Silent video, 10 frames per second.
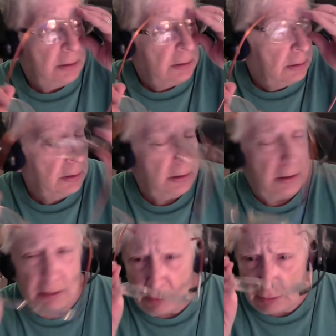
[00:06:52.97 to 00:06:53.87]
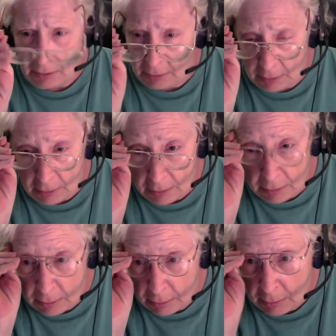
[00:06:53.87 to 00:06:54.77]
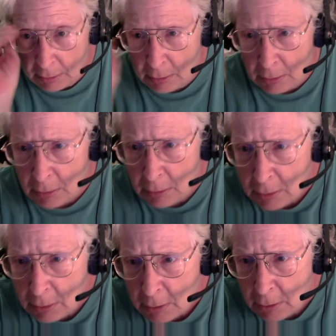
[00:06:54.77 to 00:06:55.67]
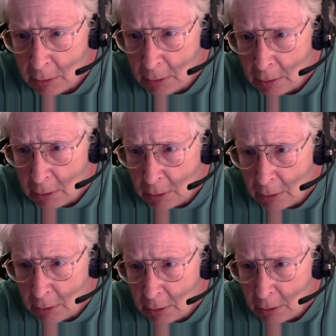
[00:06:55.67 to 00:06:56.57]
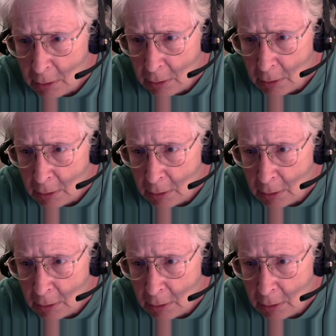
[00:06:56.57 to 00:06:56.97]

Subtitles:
[no speech]